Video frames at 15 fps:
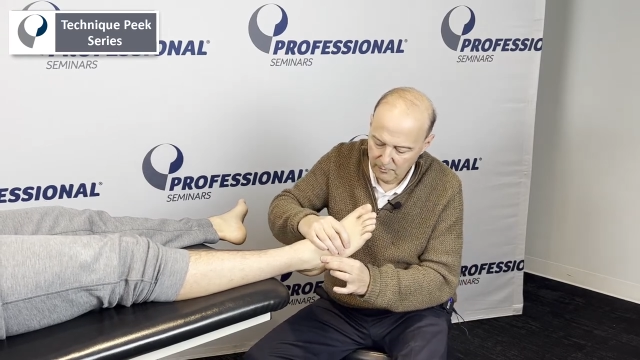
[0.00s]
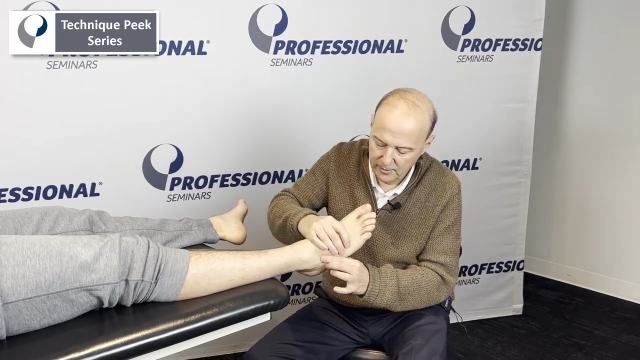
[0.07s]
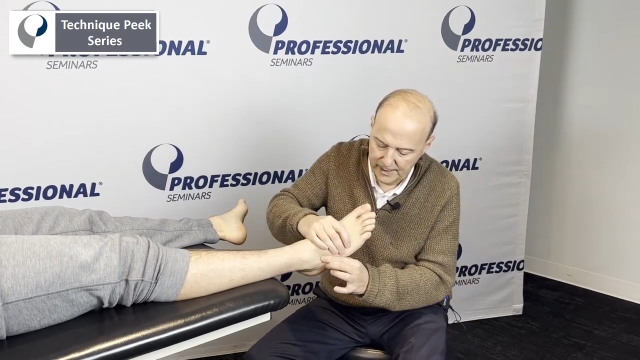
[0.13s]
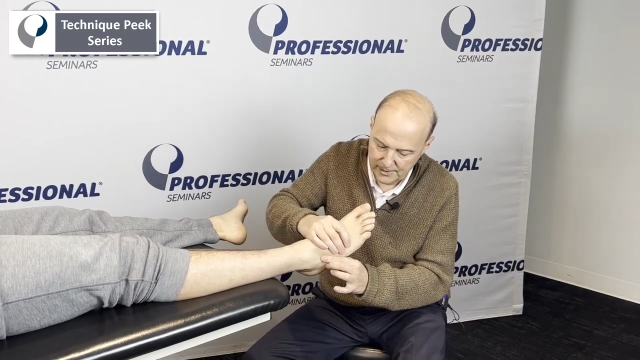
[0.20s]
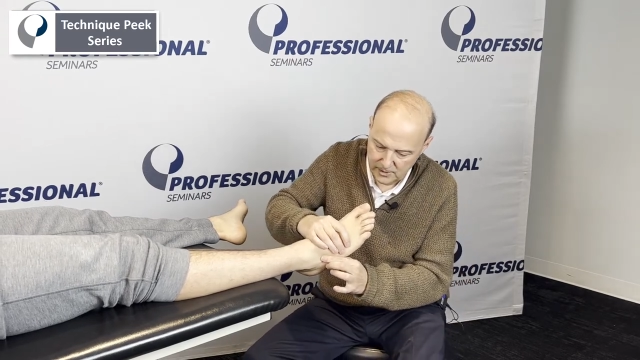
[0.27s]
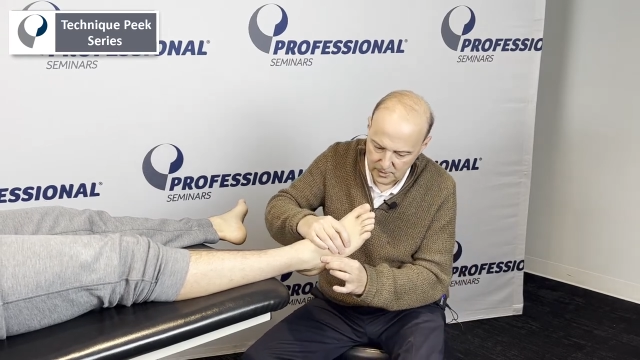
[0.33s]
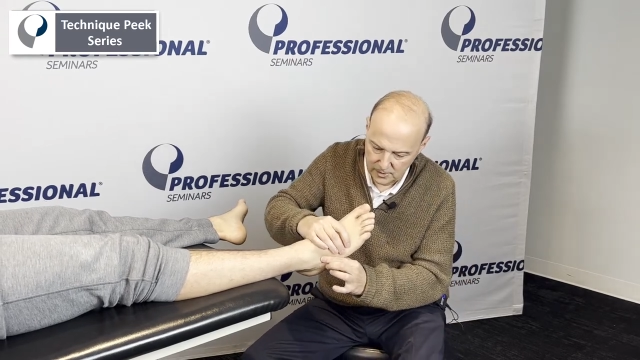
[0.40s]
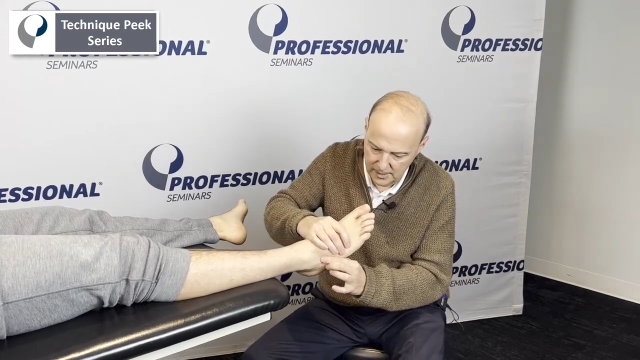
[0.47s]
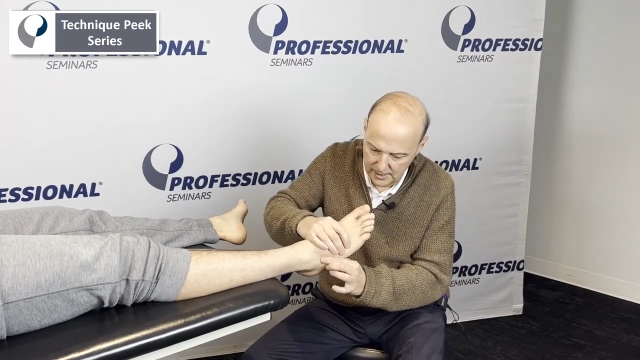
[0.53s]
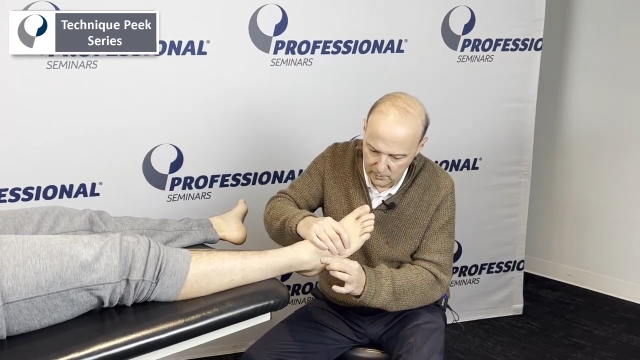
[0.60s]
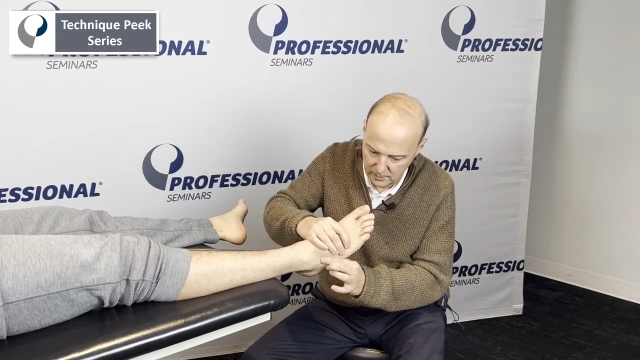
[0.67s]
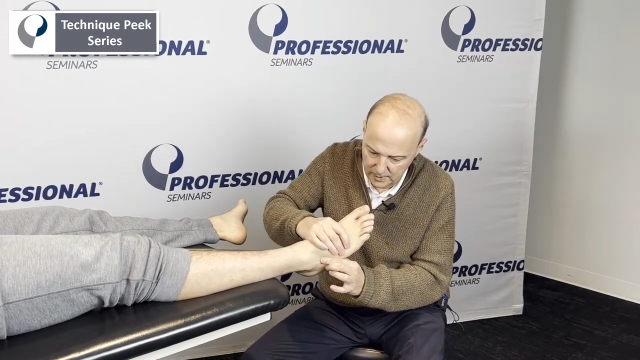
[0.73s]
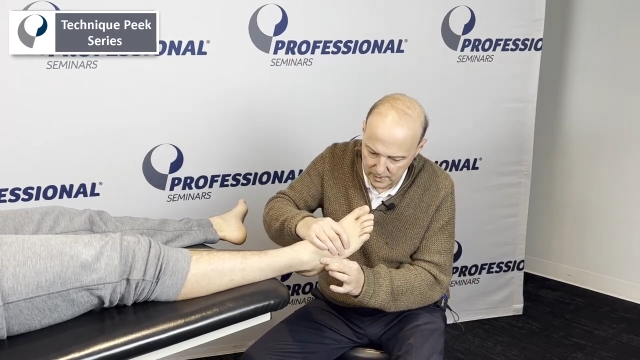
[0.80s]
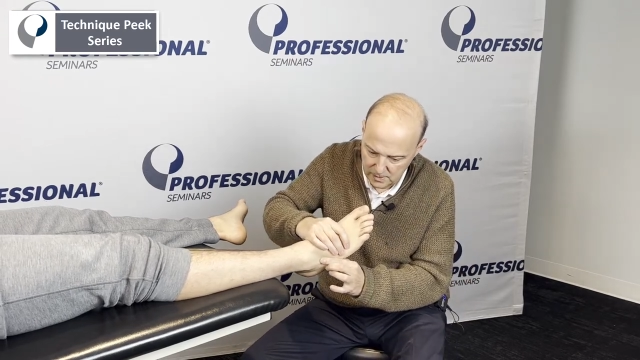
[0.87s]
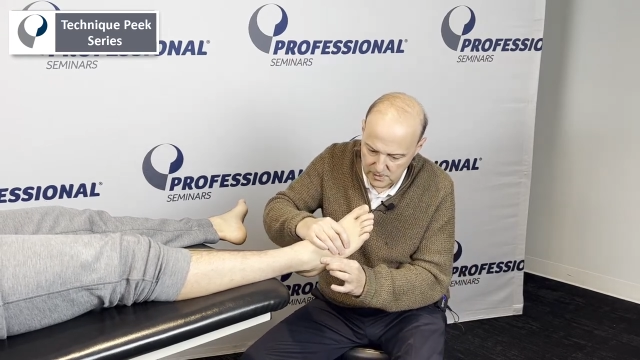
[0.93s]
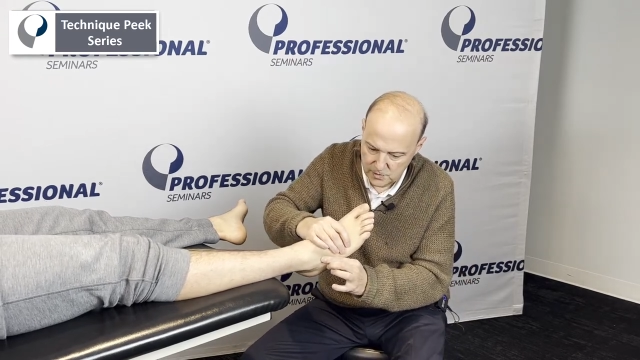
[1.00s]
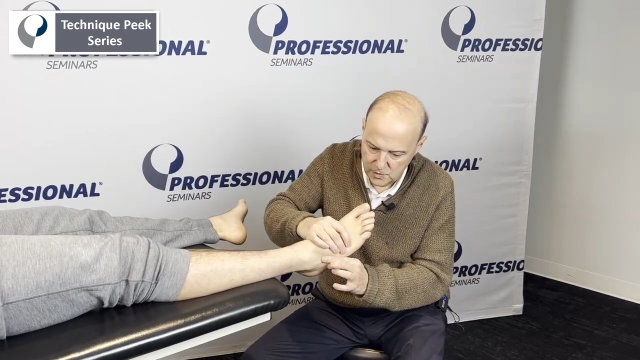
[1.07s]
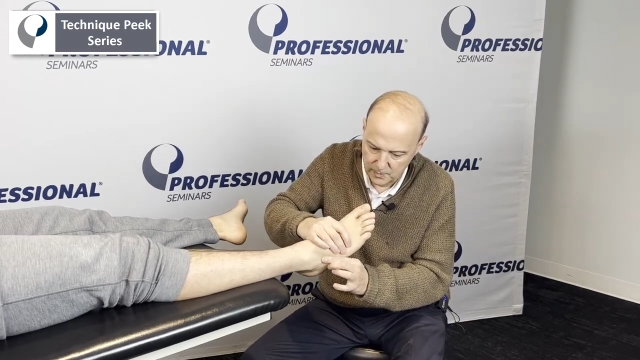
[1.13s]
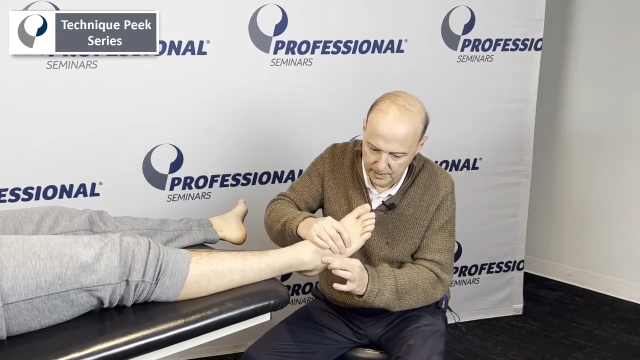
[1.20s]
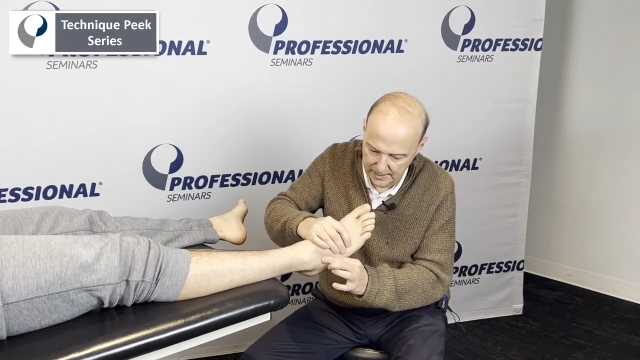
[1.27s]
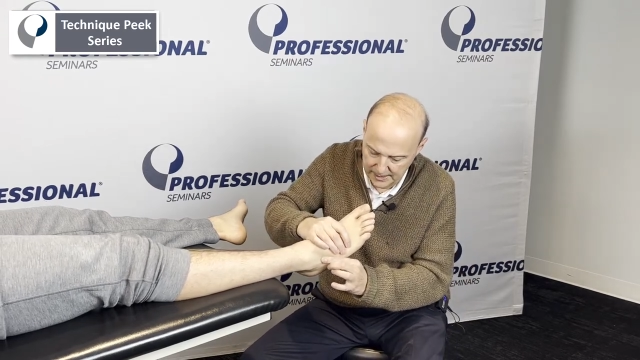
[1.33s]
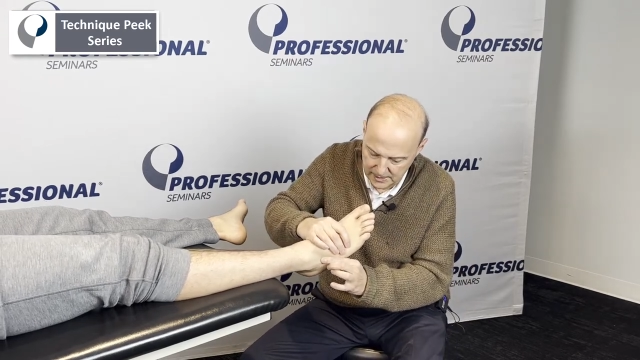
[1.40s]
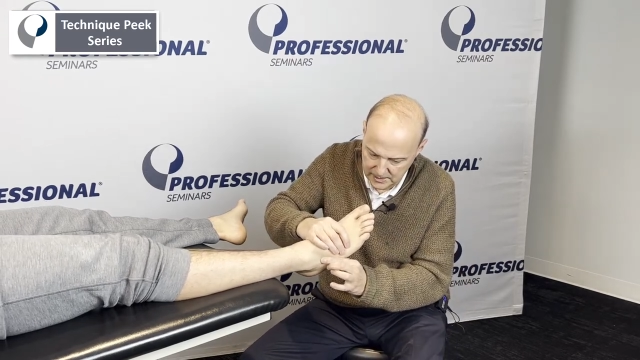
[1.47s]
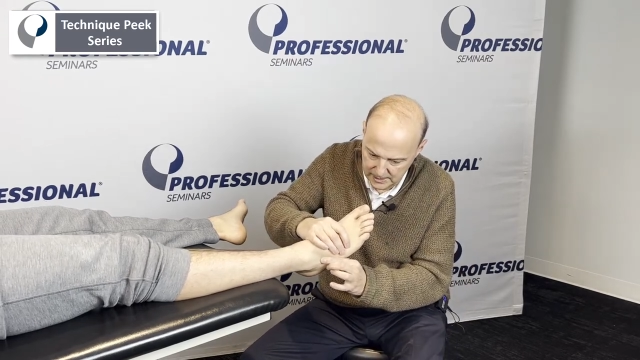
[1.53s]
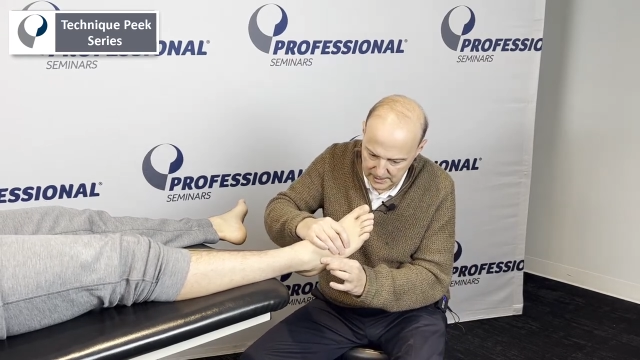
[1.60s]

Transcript: a plantar glide with supination.